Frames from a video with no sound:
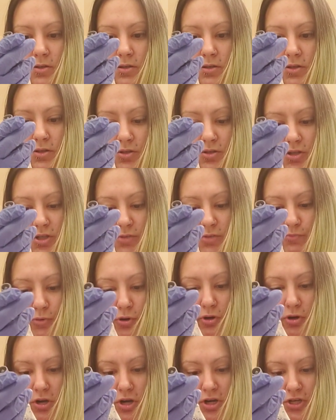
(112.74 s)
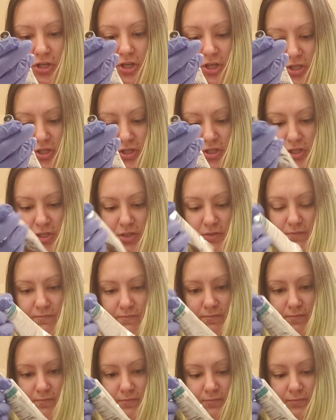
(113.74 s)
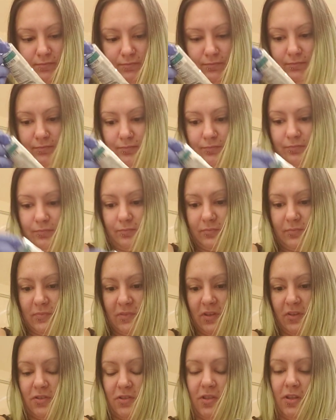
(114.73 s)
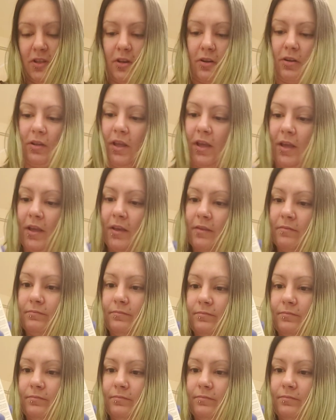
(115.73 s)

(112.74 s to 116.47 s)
There's just precautions. There's literally